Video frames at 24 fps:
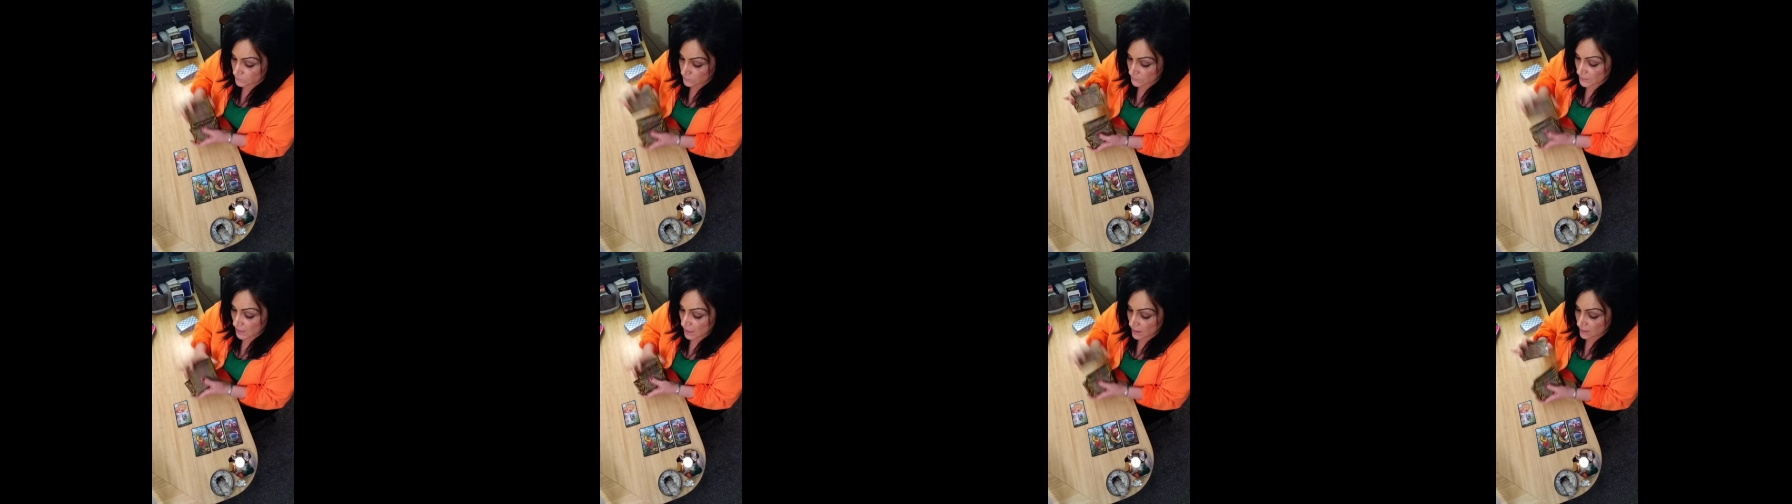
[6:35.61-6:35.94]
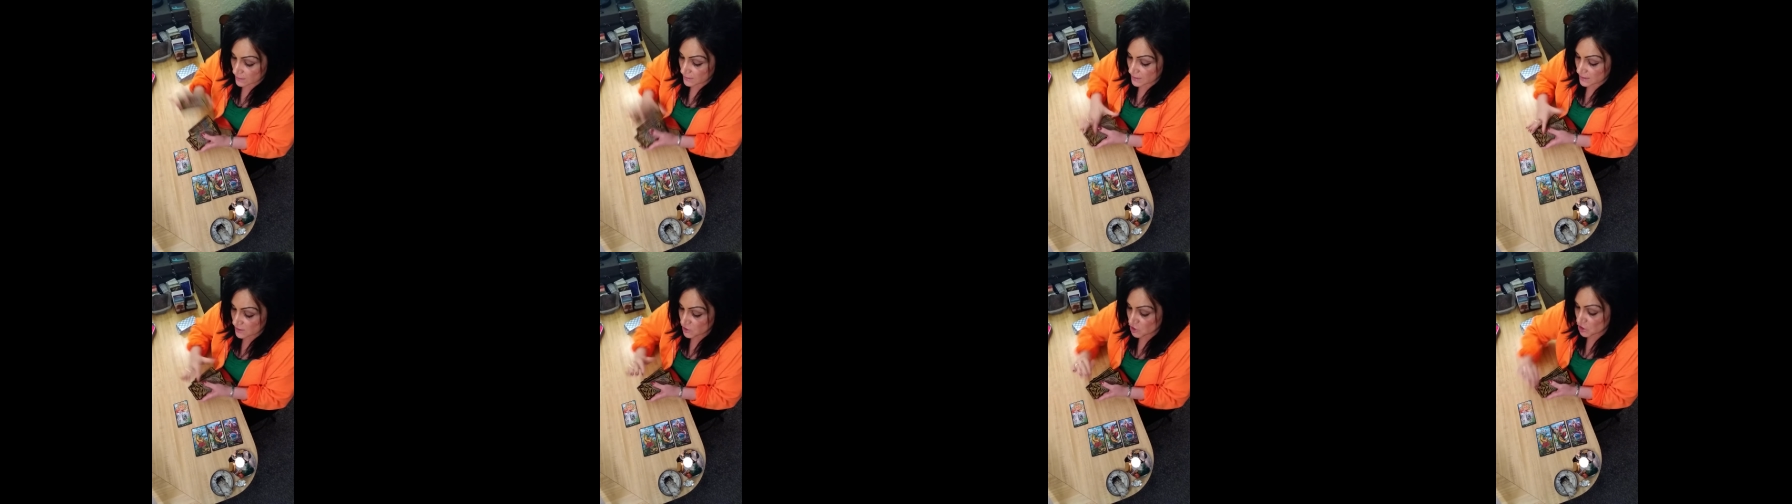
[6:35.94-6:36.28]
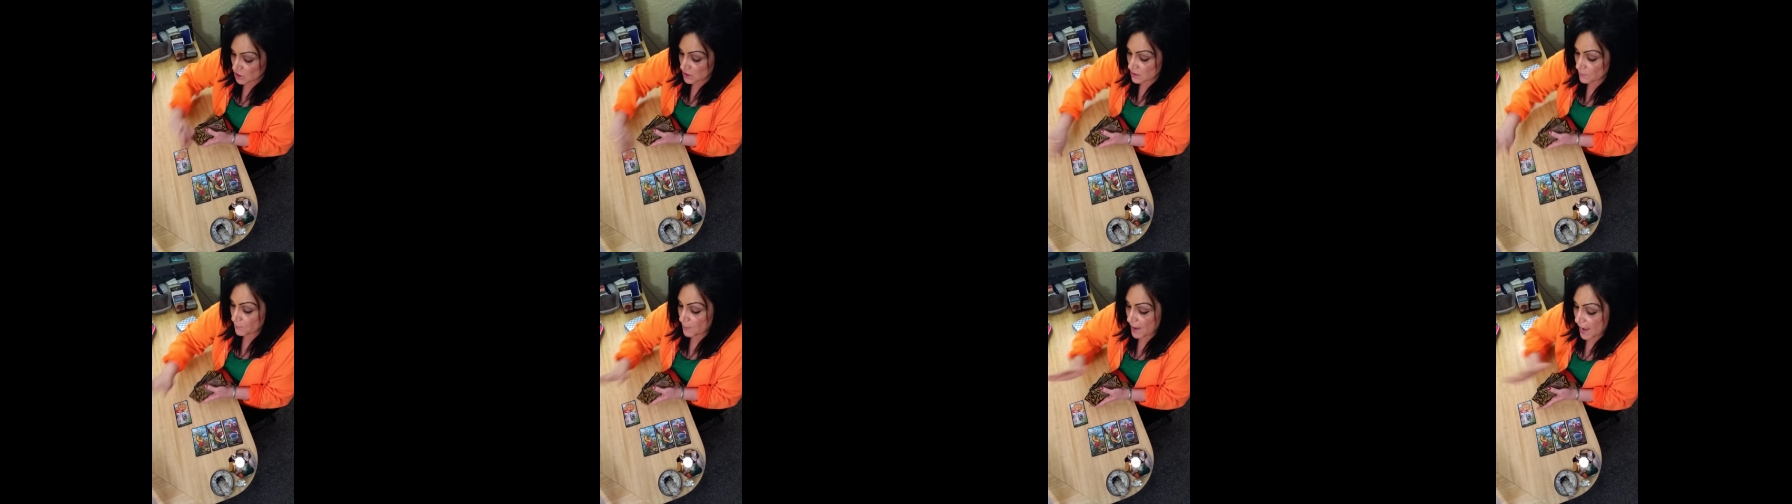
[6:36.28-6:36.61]
Now, this is
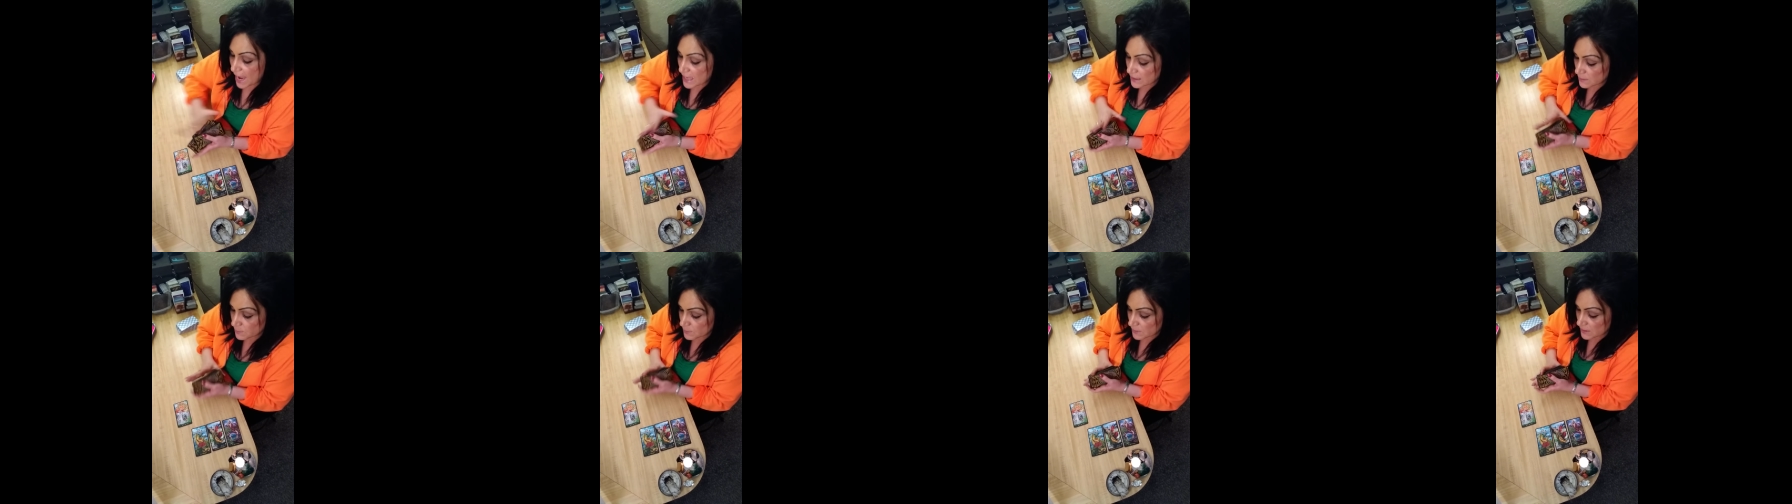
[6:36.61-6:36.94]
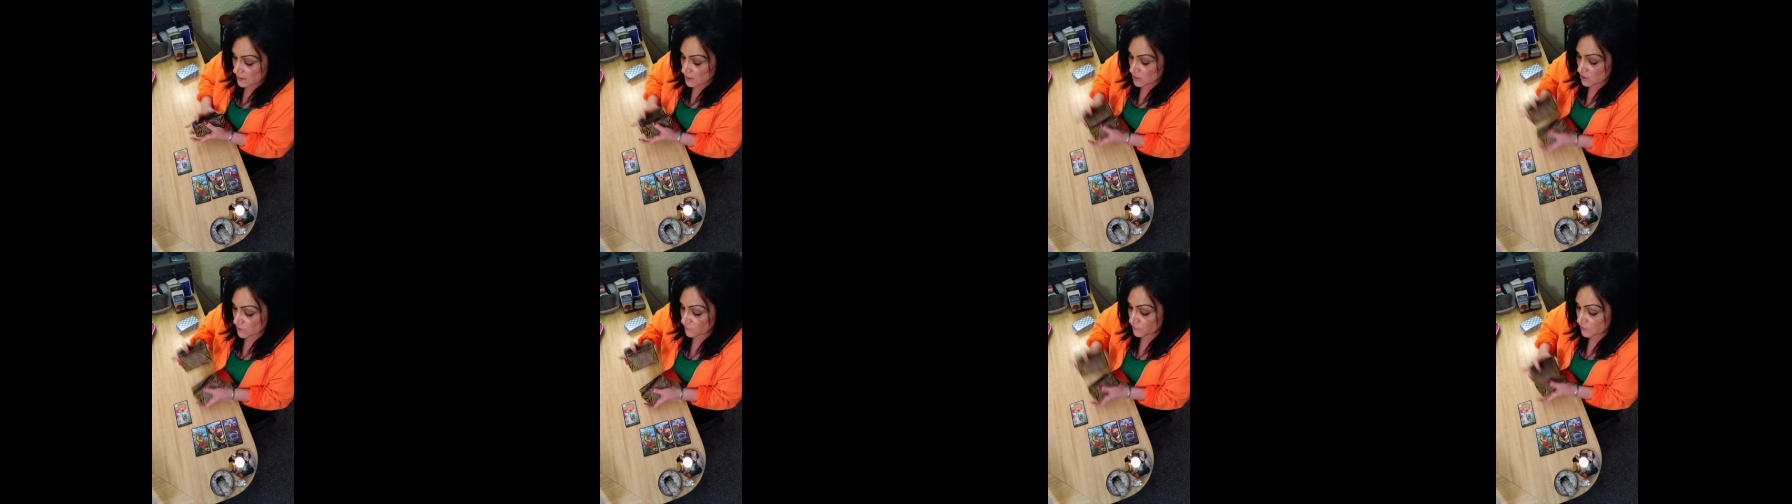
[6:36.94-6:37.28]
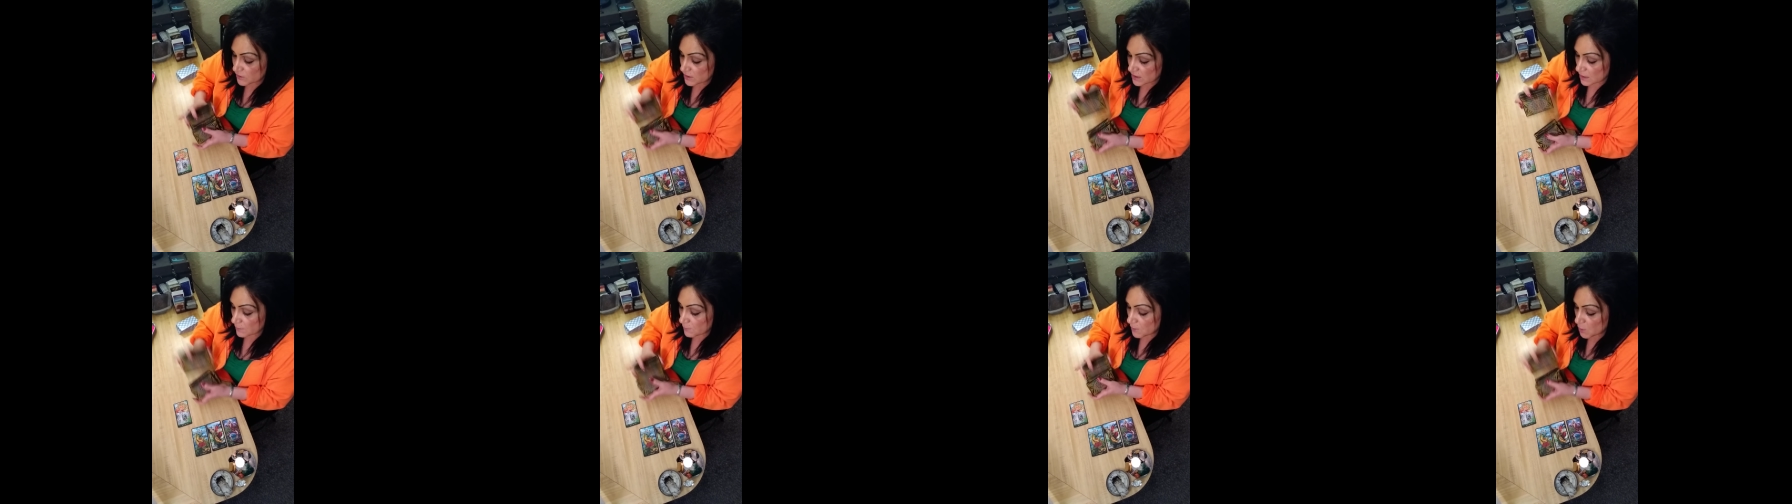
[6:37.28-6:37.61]
just the past position. For
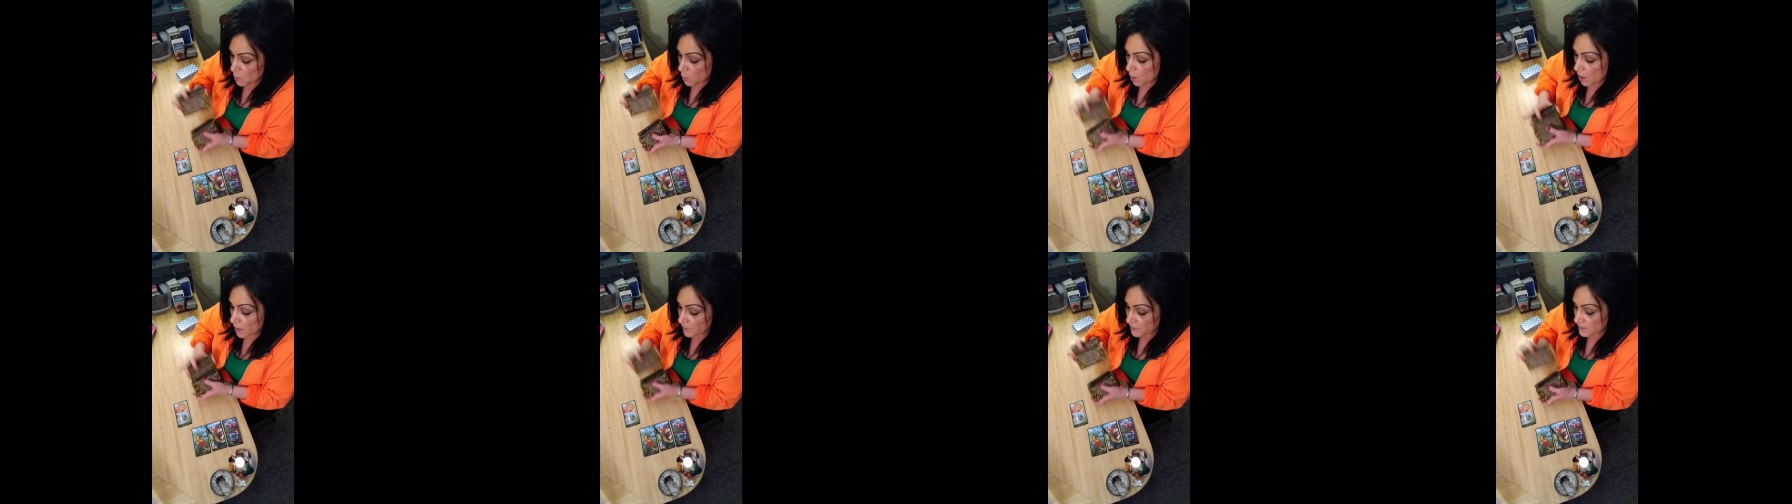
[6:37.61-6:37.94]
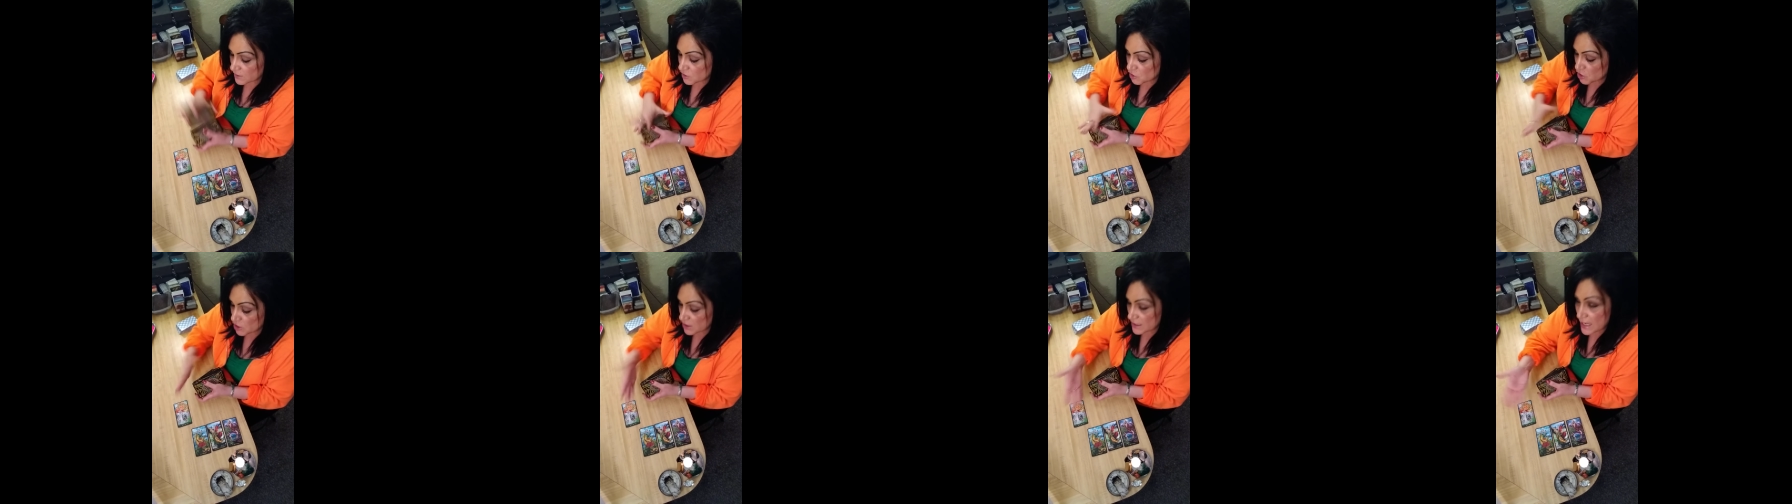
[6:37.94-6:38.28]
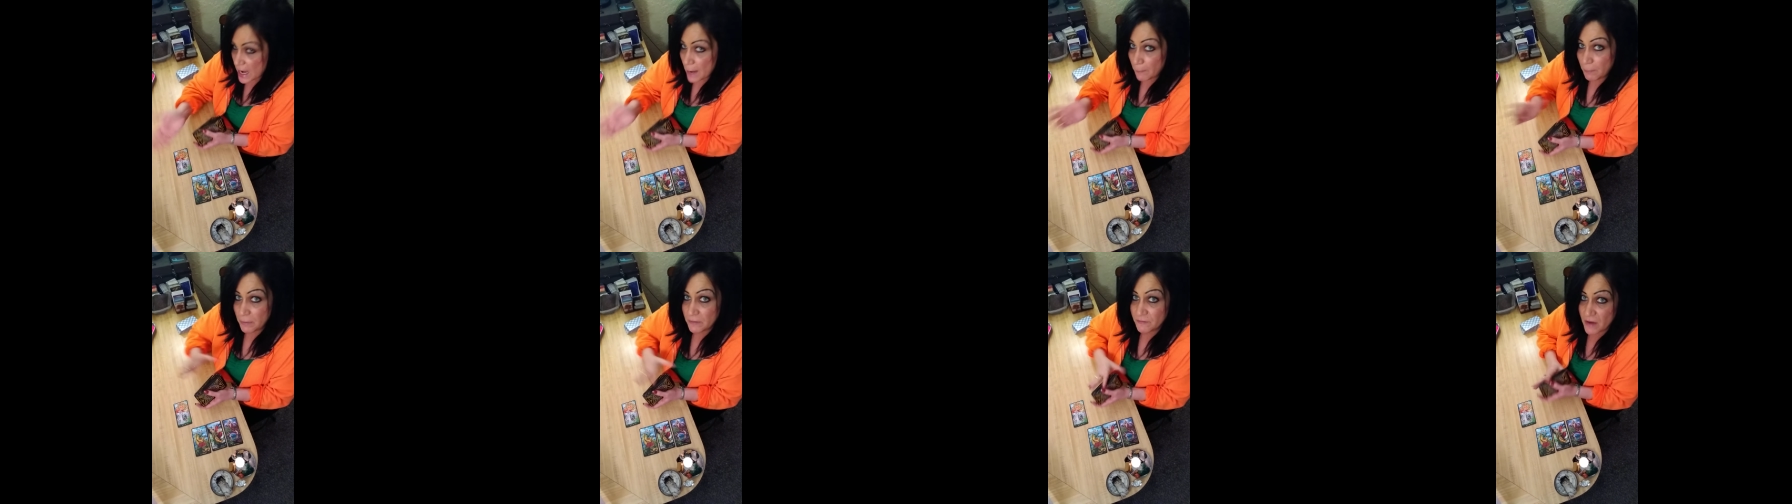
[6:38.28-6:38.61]
some of you all, this just
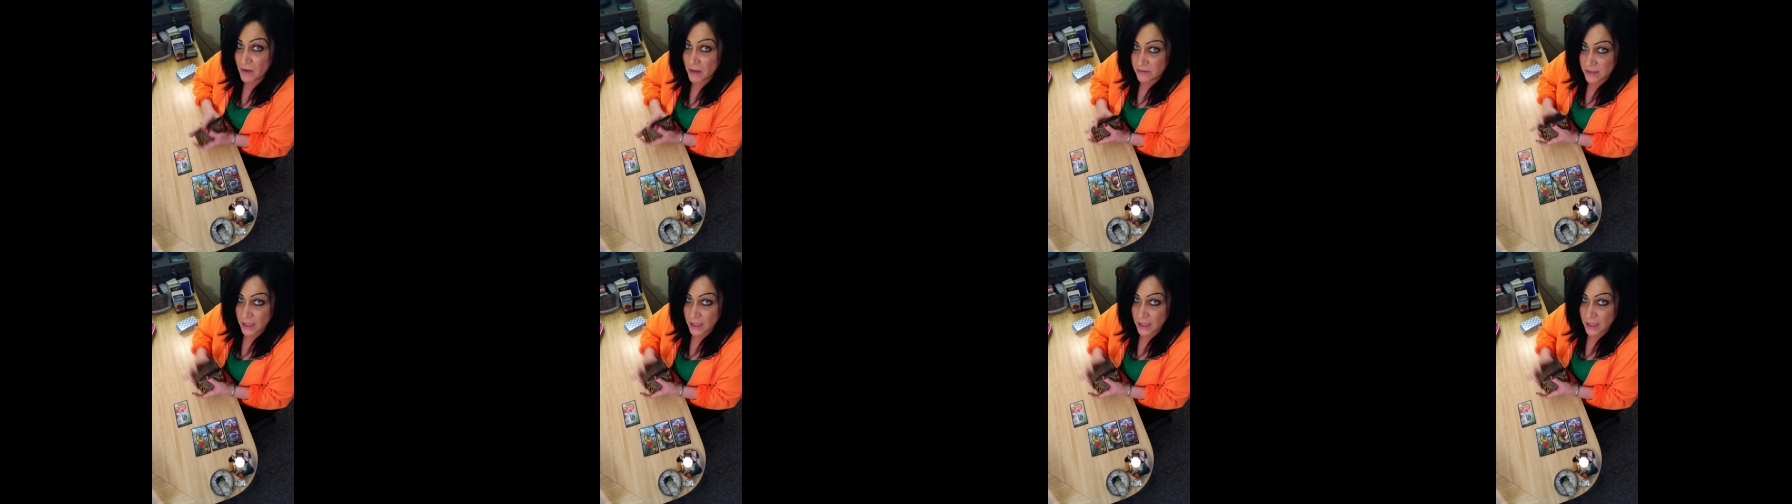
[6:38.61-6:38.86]
happened five